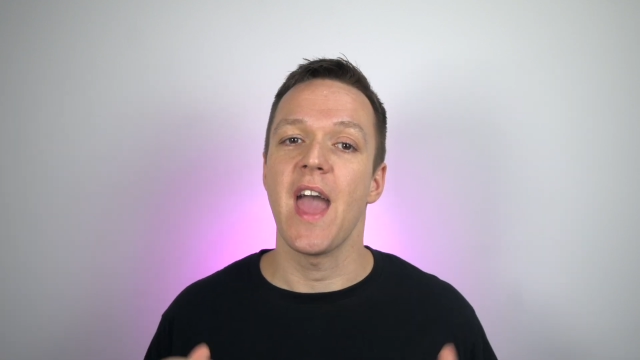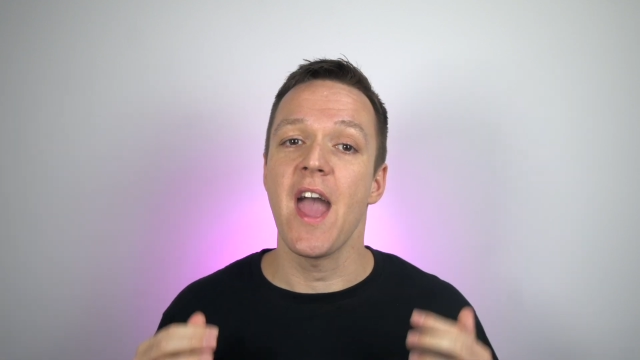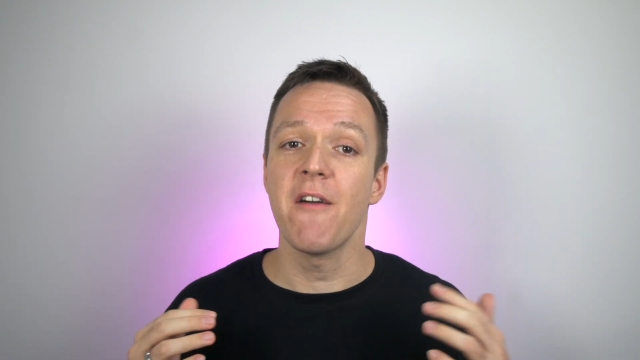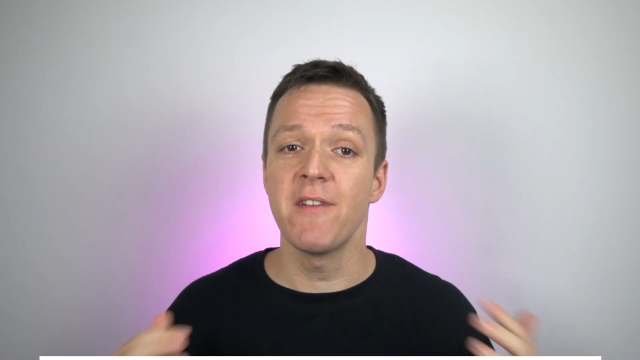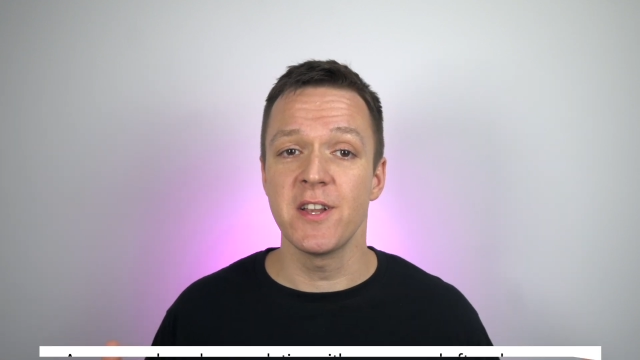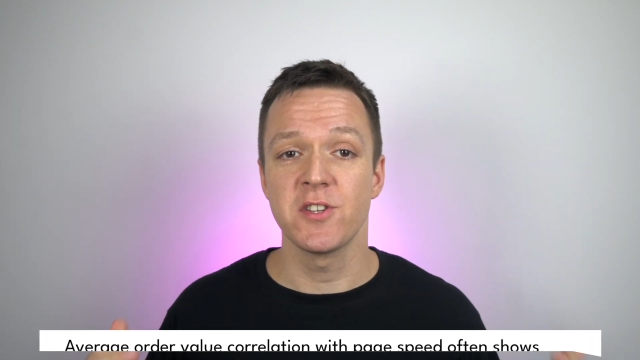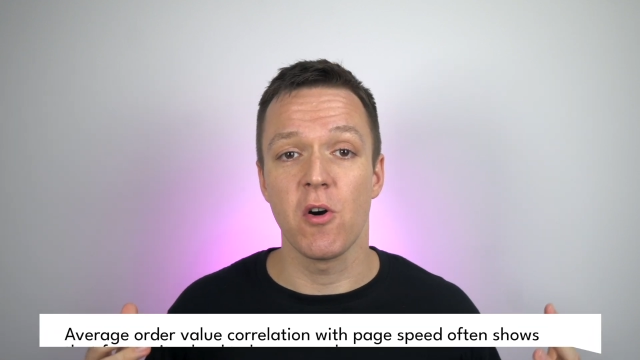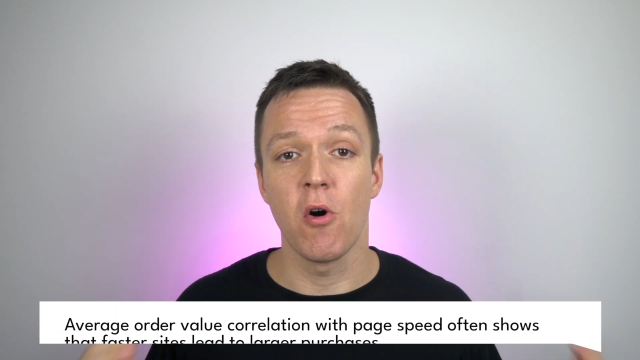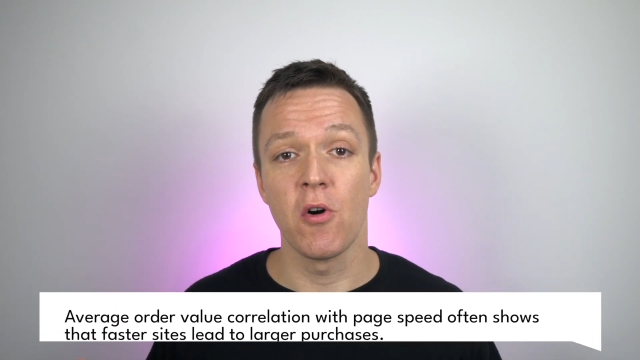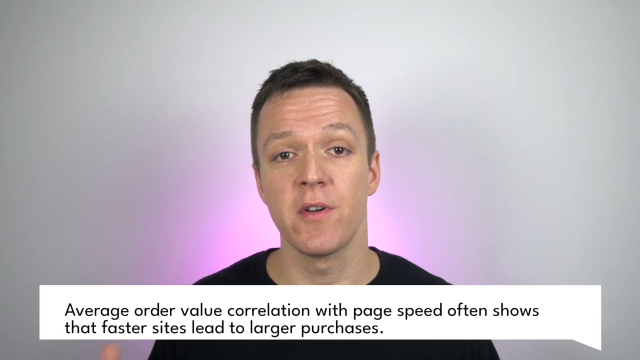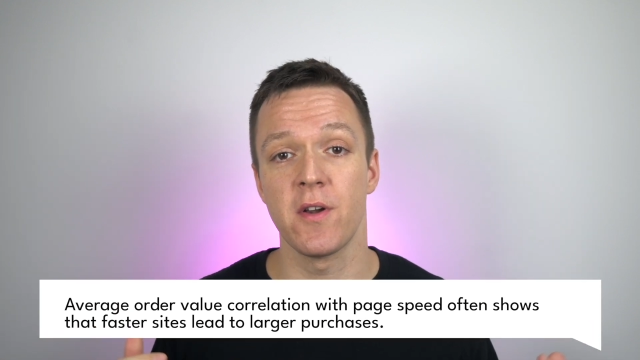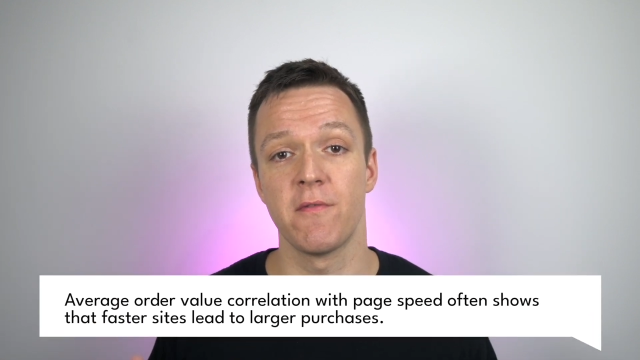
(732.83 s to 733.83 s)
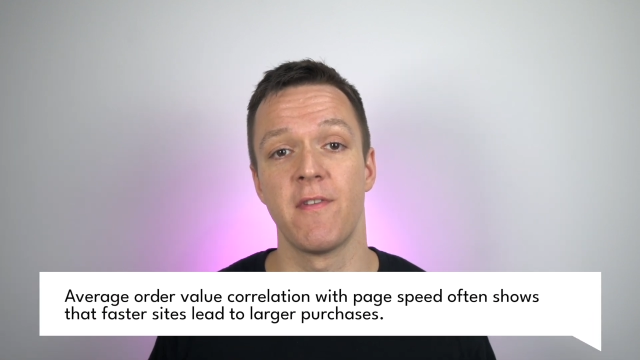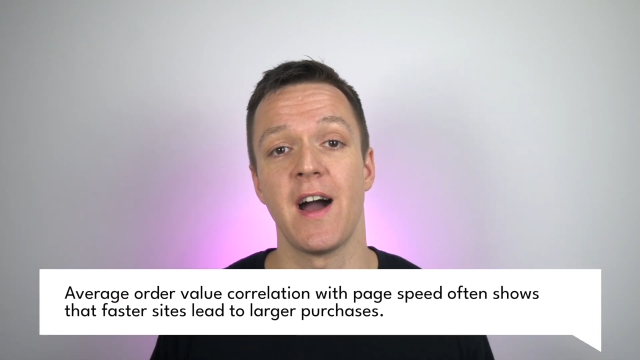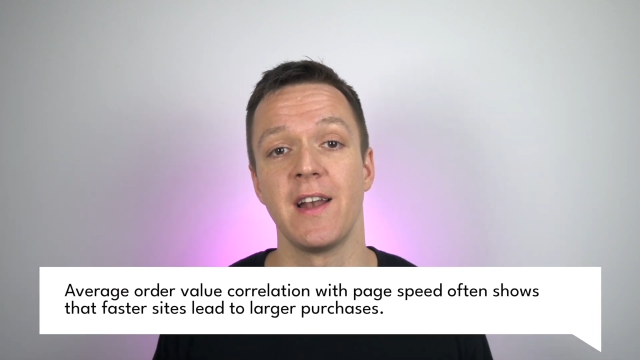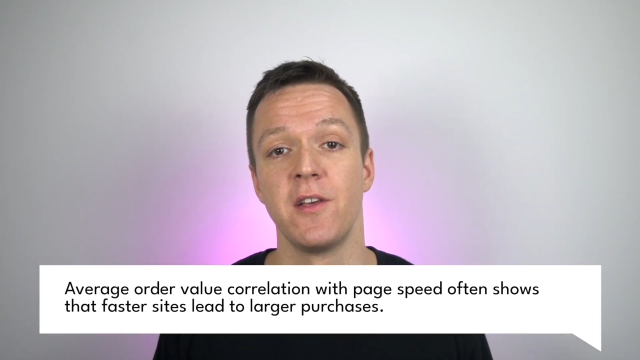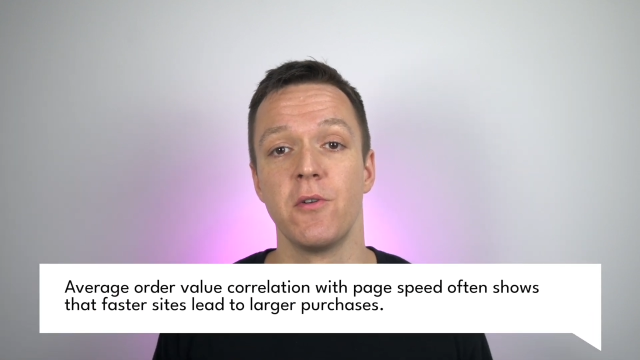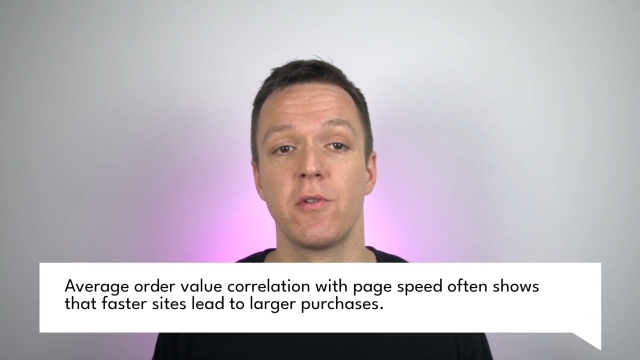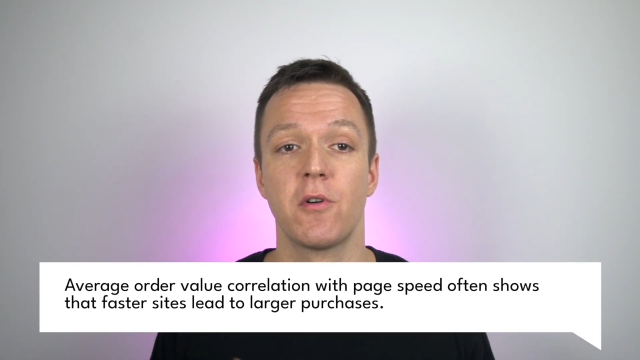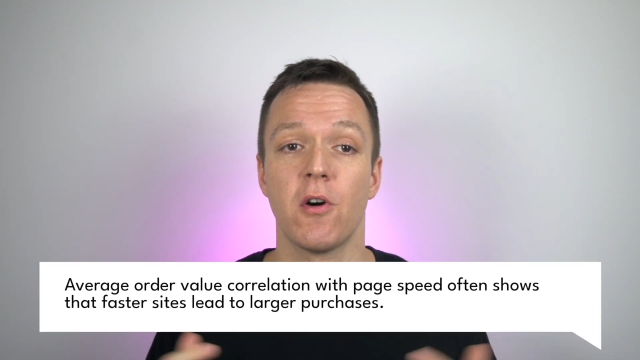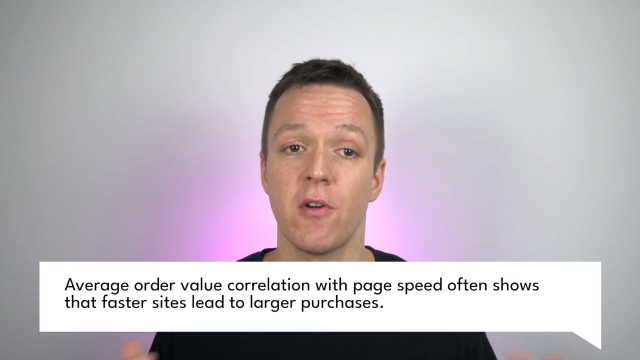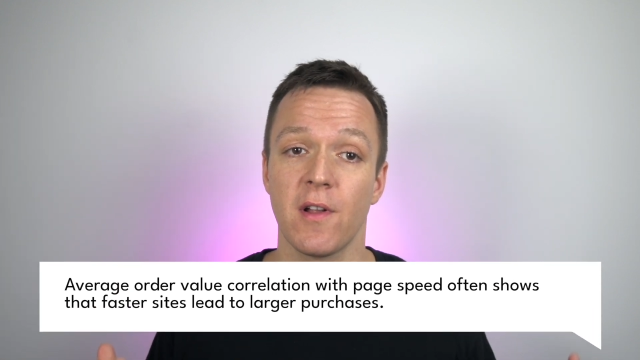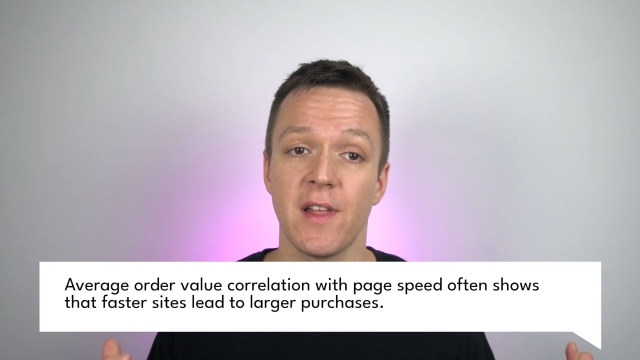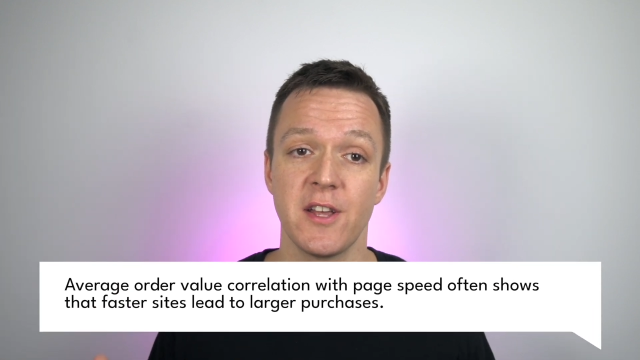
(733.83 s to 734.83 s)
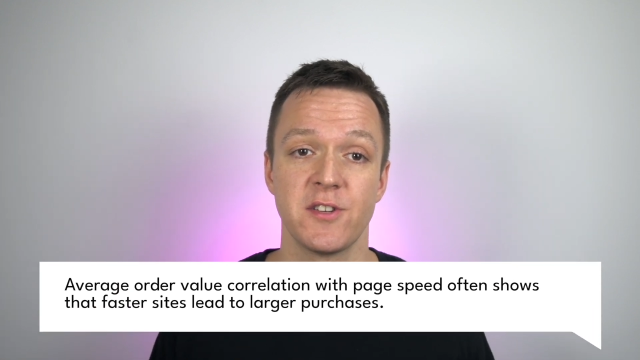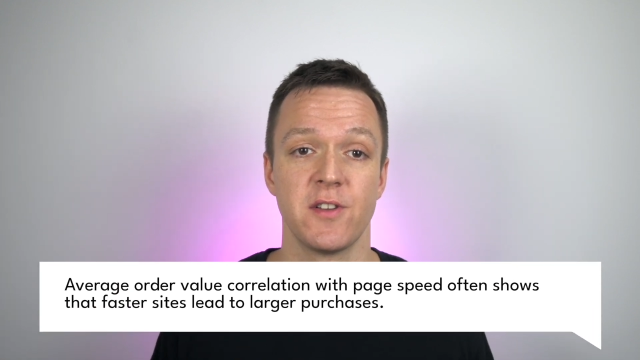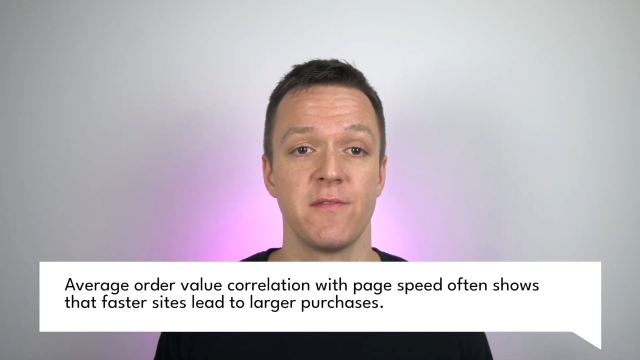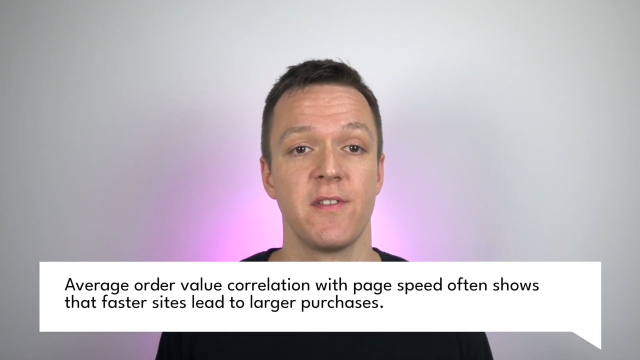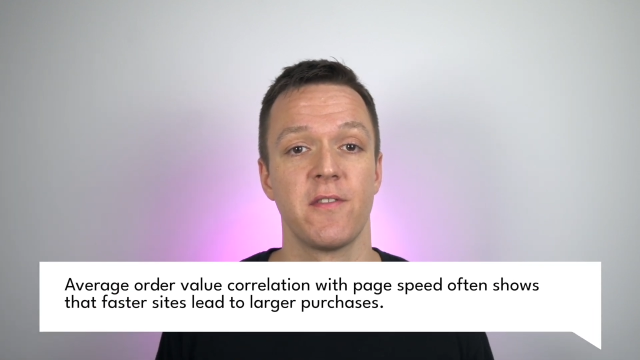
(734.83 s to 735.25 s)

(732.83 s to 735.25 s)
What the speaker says: Average order value correlation